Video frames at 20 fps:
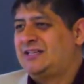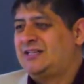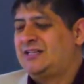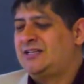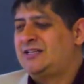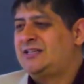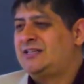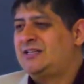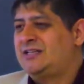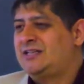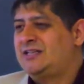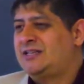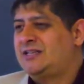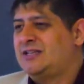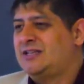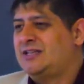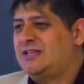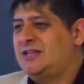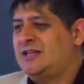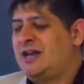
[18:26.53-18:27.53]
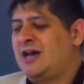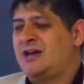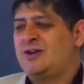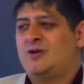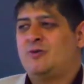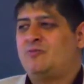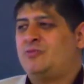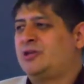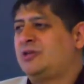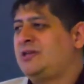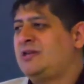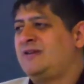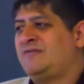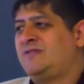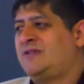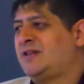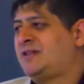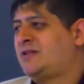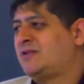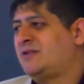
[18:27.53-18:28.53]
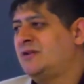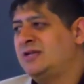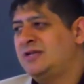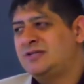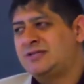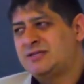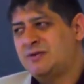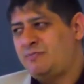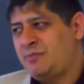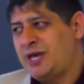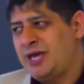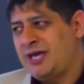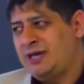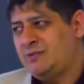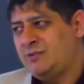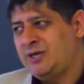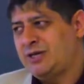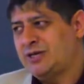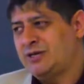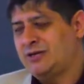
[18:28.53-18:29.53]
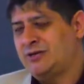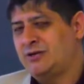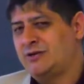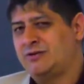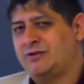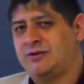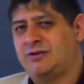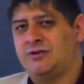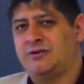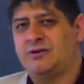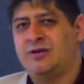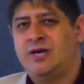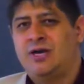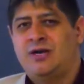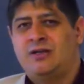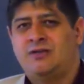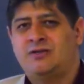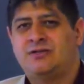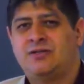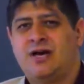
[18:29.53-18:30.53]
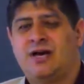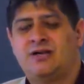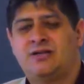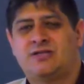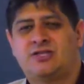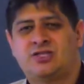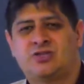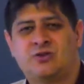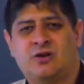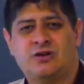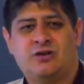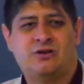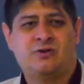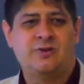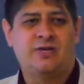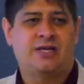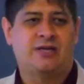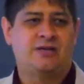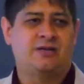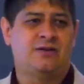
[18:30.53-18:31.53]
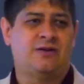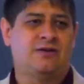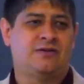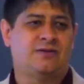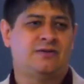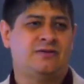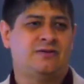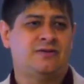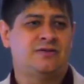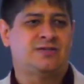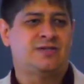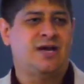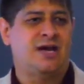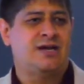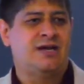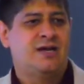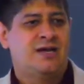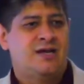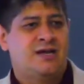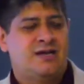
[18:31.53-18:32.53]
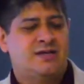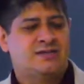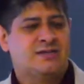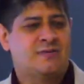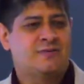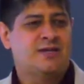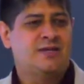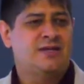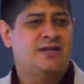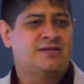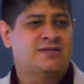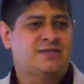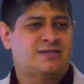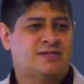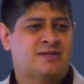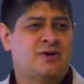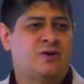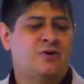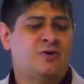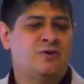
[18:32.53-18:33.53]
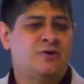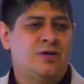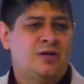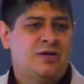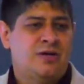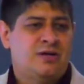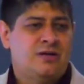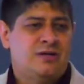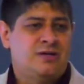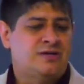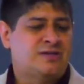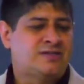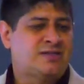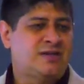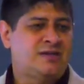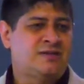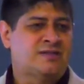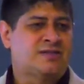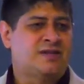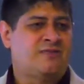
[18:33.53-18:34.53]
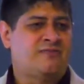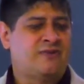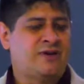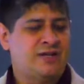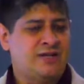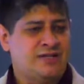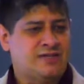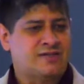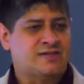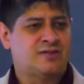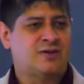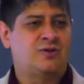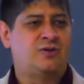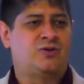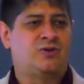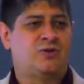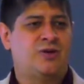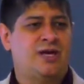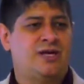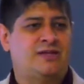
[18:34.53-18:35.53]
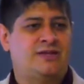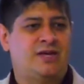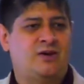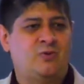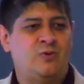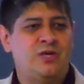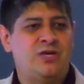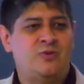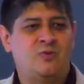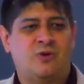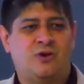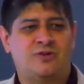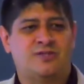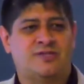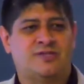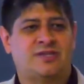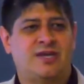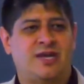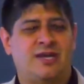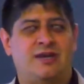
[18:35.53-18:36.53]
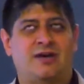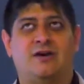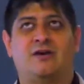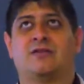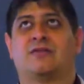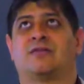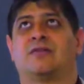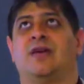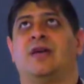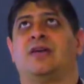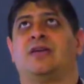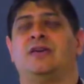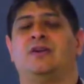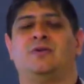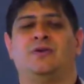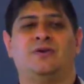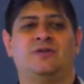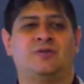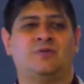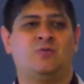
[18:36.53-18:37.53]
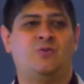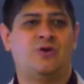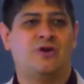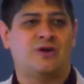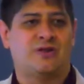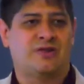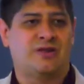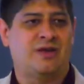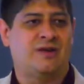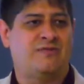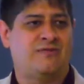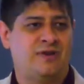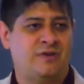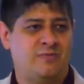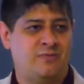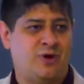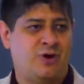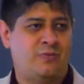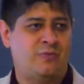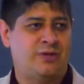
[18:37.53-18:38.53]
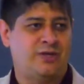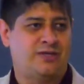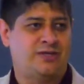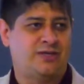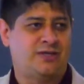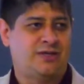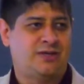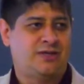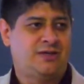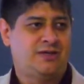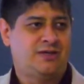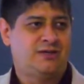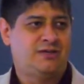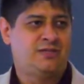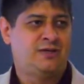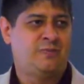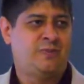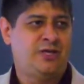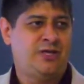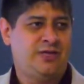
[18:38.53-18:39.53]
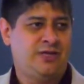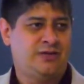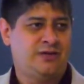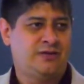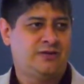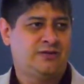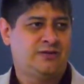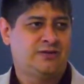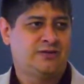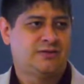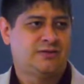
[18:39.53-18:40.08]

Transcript: And and I don't believe that there is a pain we can go through. There's not a struggle we can go through. There's not something that's so, the suffering that's so great that we won't say, oh, thank you, it was worth every moment to be here.